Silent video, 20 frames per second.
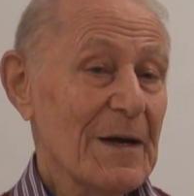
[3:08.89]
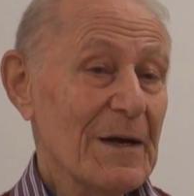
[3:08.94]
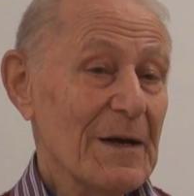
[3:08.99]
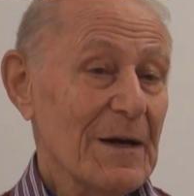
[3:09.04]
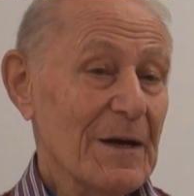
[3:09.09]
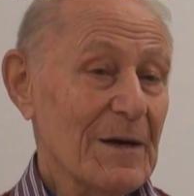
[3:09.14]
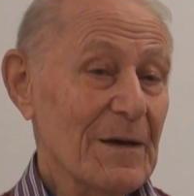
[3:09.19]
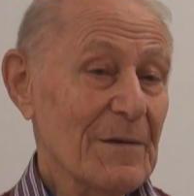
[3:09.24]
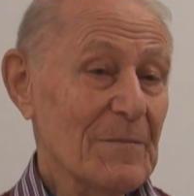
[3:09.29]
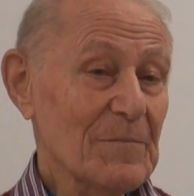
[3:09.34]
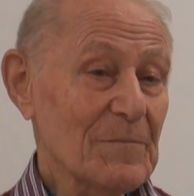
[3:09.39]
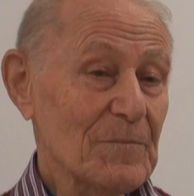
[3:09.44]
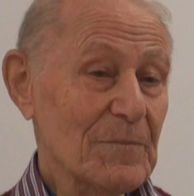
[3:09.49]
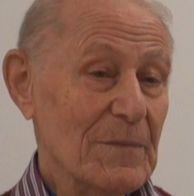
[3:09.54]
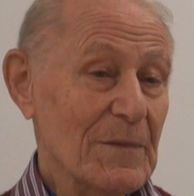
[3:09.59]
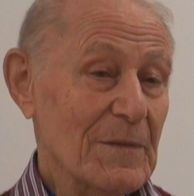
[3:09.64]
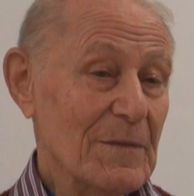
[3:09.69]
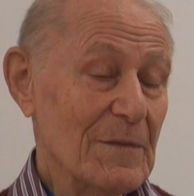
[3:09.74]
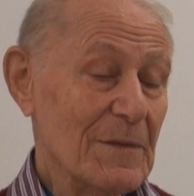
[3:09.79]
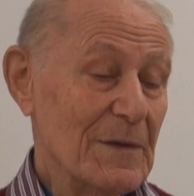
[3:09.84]

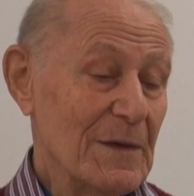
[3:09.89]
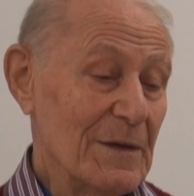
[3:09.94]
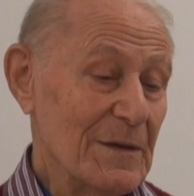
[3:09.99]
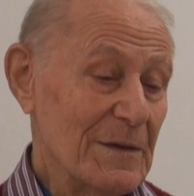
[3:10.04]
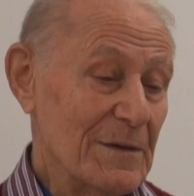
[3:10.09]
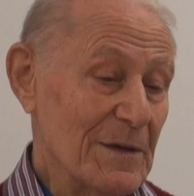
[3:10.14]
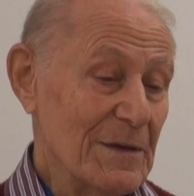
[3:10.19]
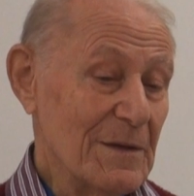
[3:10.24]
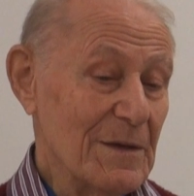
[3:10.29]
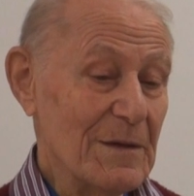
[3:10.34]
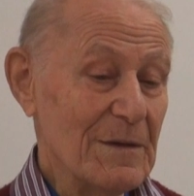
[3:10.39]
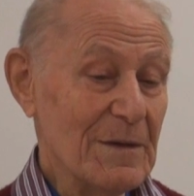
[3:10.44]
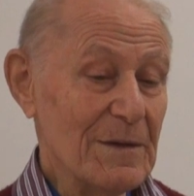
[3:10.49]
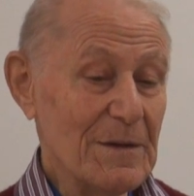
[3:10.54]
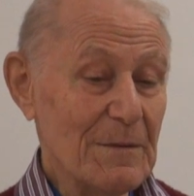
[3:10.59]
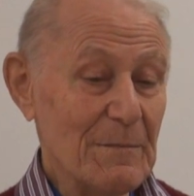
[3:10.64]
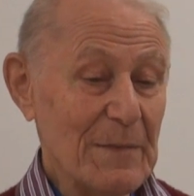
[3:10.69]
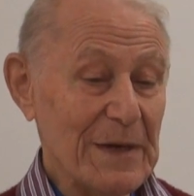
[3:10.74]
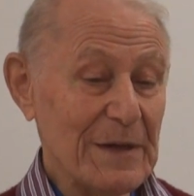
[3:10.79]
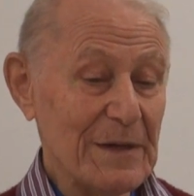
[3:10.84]

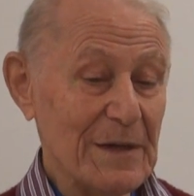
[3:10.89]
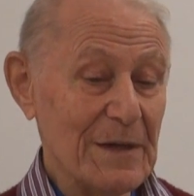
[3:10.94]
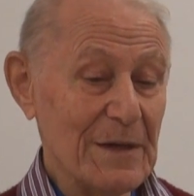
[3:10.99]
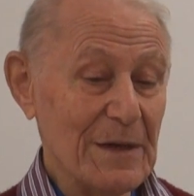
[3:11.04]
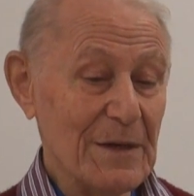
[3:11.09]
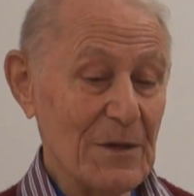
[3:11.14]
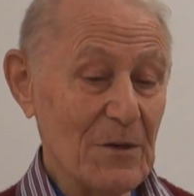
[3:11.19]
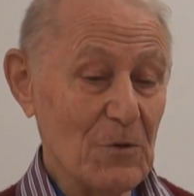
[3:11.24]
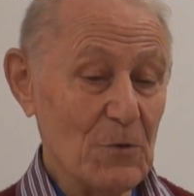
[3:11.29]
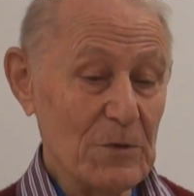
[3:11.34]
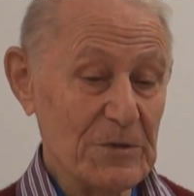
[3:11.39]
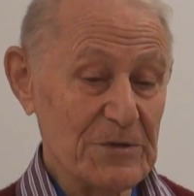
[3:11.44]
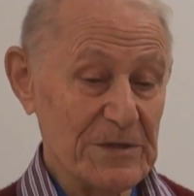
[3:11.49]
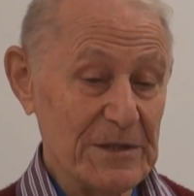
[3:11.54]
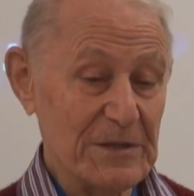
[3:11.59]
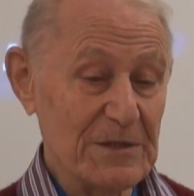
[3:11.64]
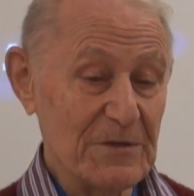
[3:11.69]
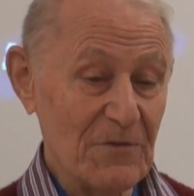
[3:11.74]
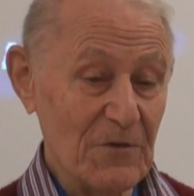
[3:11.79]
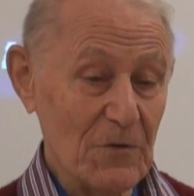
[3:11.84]
The man who was
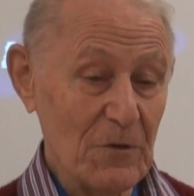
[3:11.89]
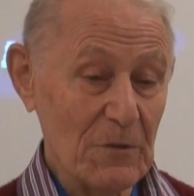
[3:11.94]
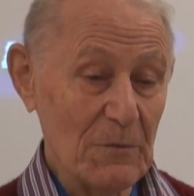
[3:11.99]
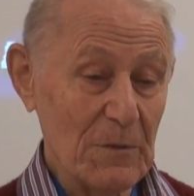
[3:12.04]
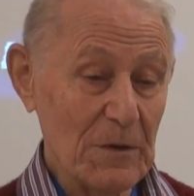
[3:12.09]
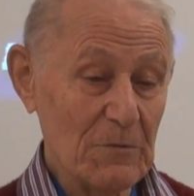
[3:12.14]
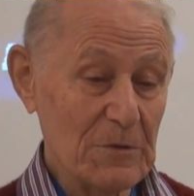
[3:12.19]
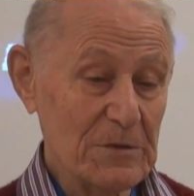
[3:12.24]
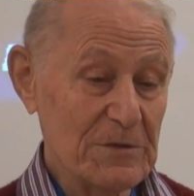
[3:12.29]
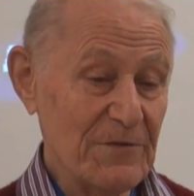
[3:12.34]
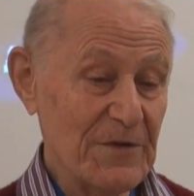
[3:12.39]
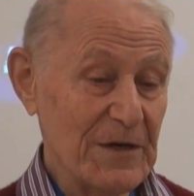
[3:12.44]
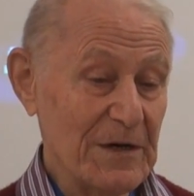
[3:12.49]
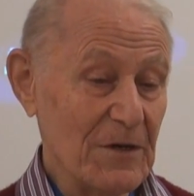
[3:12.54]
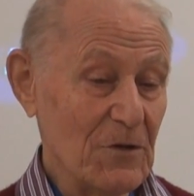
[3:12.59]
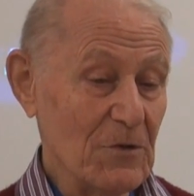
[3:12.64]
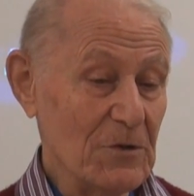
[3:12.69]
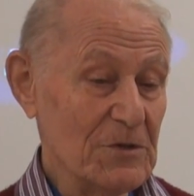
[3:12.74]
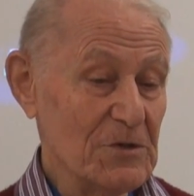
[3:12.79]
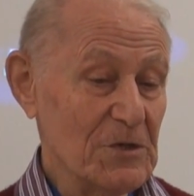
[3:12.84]
interviewing me was a very
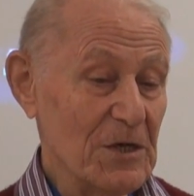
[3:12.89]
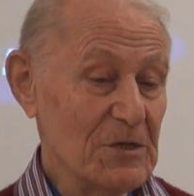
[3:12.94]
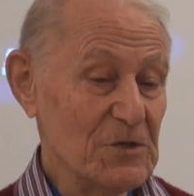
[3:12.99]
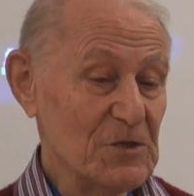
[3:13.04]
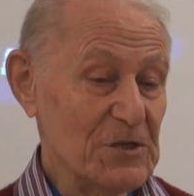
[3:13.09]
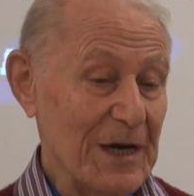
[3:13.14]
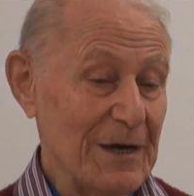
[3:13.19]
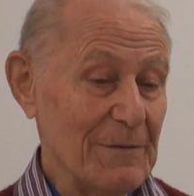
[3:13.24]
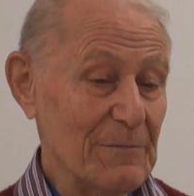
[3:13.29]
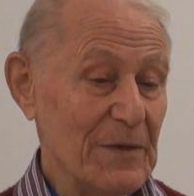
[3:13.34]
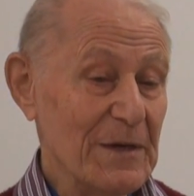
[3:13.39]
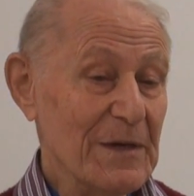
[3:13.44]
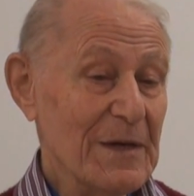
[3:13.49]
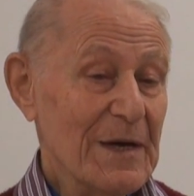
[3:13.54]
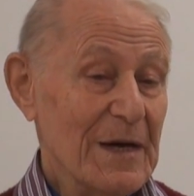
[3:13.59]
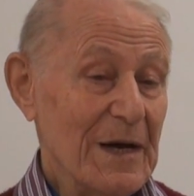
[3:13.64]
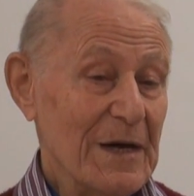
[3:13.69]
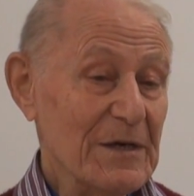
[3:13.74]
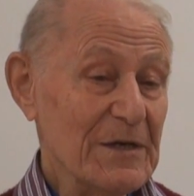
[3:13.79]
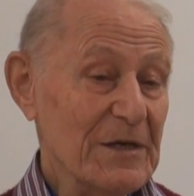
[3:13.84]
good chap,
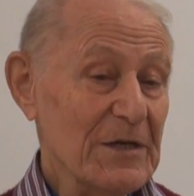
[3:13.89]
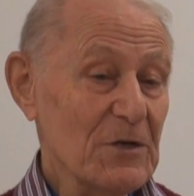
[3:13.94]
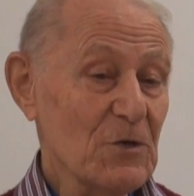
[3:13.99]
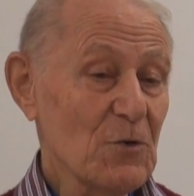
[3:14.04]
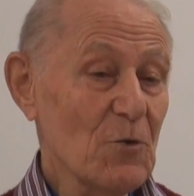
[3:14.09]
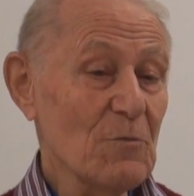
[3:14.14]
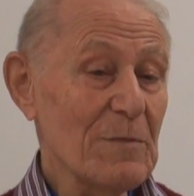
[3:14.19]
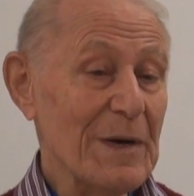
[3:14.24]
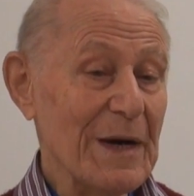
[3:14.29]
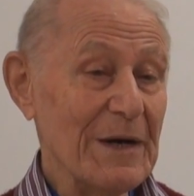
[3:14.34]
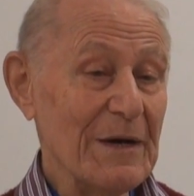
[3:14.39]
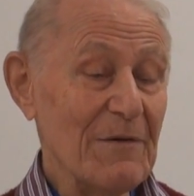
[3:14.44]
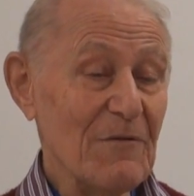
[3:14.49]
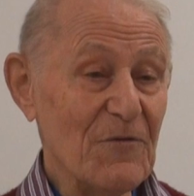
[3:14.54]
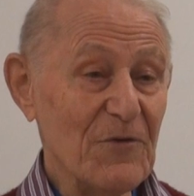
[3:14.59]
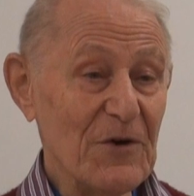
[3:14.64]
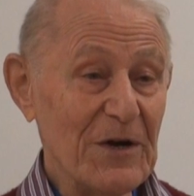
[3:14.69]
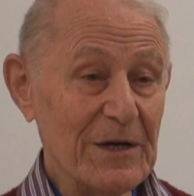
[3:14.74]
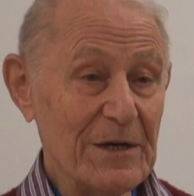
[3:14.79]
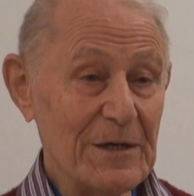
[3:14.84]
and he knew my
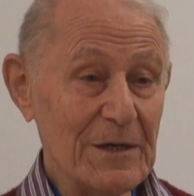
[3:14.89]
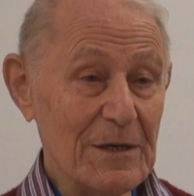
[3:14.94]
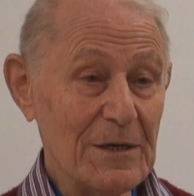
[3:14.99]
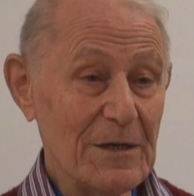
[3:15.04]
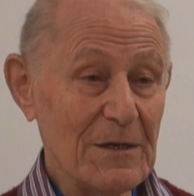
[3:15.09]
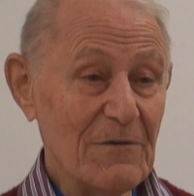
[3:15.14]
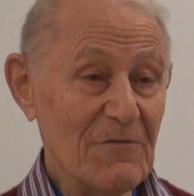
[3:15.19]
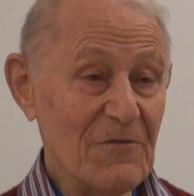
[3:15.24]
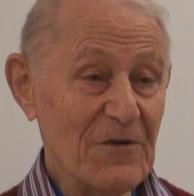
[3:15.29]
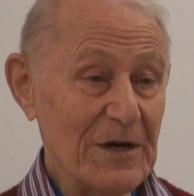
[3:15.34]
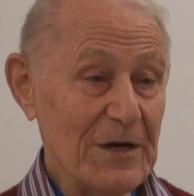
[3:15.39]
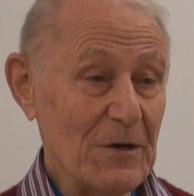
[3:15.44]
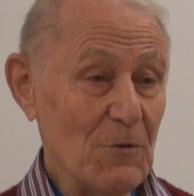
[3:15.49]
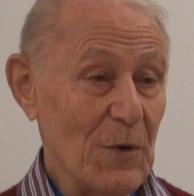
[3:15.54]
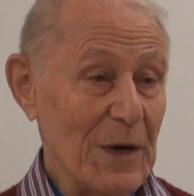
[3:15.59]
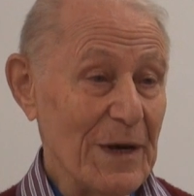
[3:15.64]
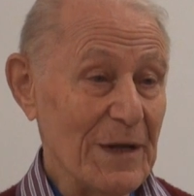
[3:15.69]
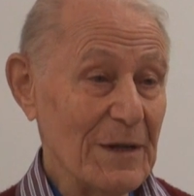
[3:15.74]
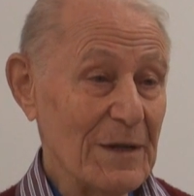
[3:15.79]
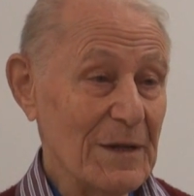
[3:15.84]
friend very
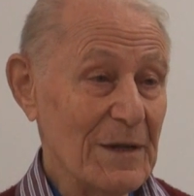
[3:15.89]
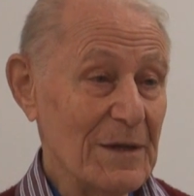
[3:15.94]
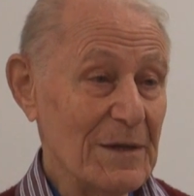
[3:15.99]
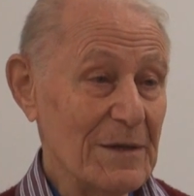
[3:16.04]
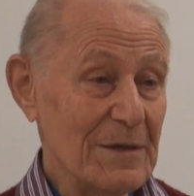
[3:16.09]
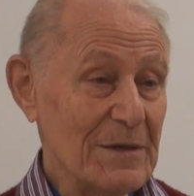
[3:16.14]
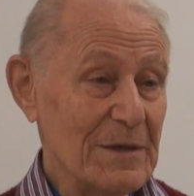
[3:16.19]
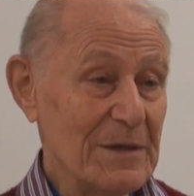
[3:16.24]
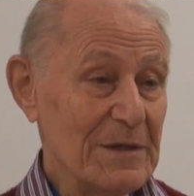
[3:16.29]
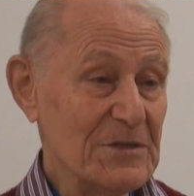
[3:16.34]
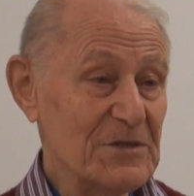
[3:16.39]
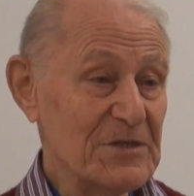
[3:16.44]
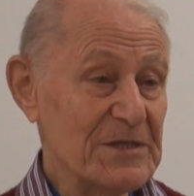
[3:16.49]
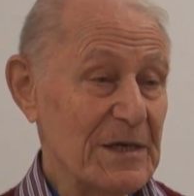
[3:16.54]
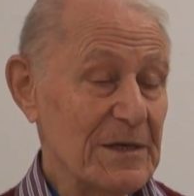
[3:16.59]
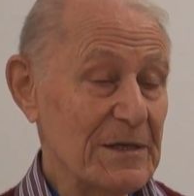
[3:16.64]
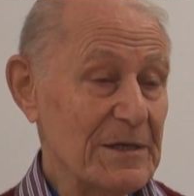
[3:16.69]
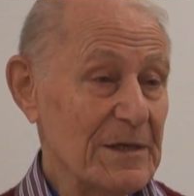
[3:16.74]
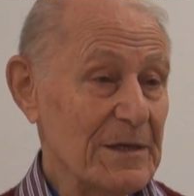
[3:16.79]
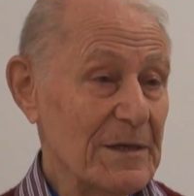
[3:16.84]
well, and he
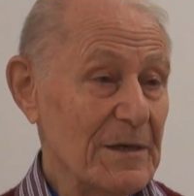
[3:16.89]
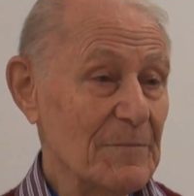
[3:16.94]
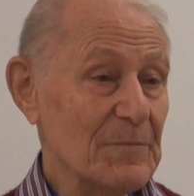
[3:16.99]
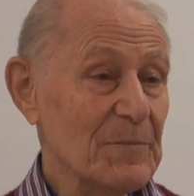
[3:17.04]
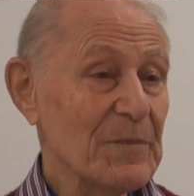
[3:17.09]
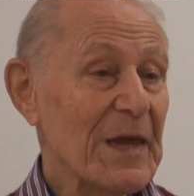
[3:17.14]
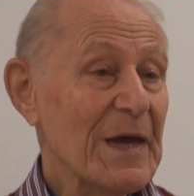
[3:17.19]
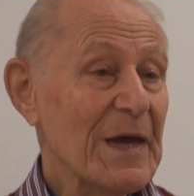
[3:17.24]
said,